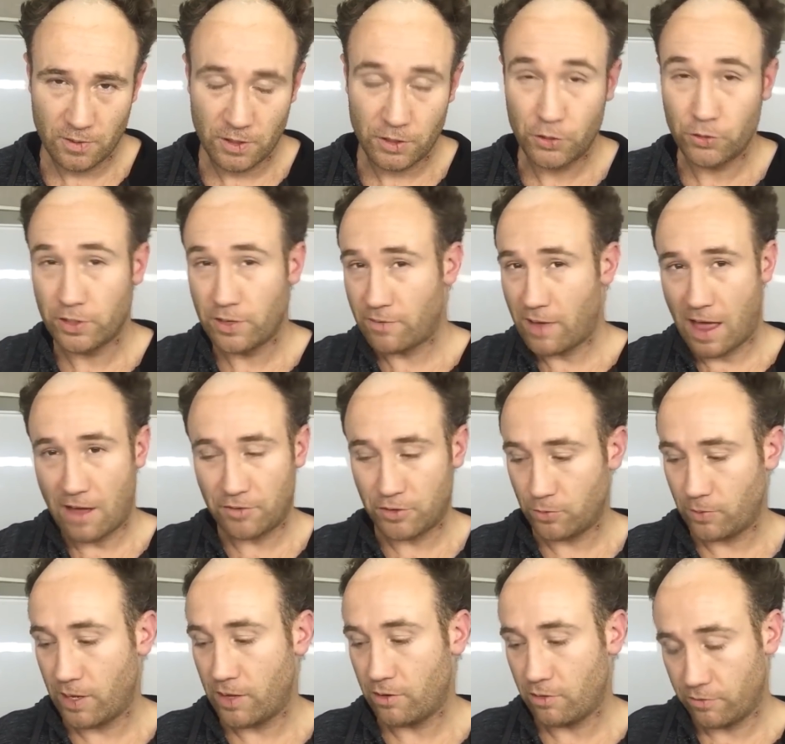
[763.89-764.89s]
You'll never have
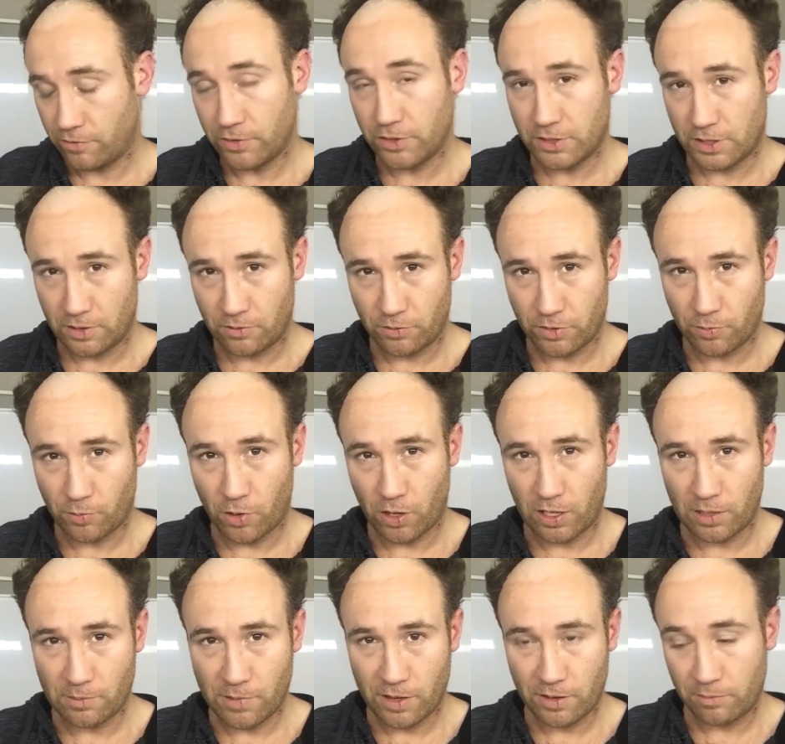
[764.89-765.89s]
to either if you stick with the
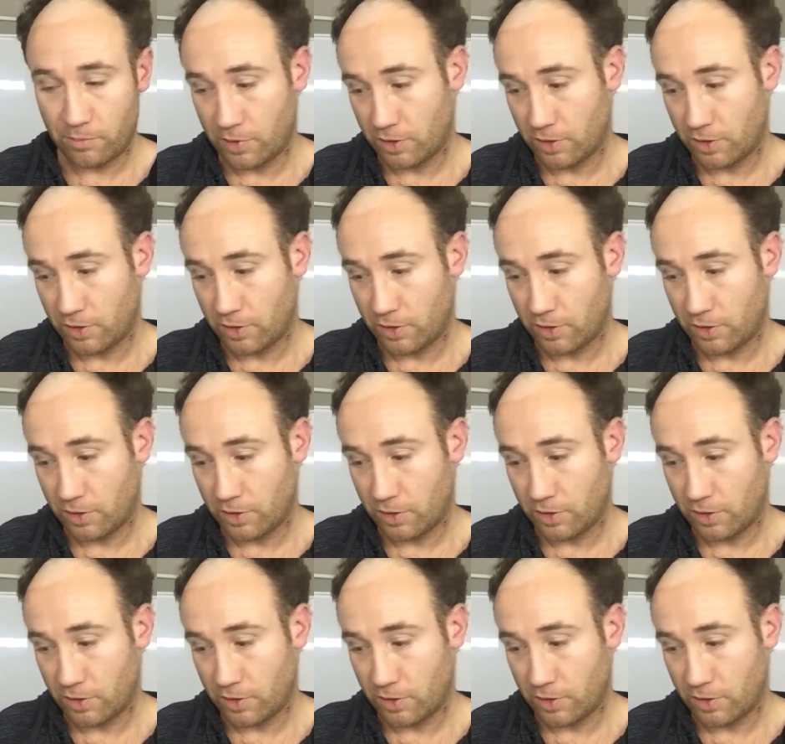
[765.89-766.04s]
poly method,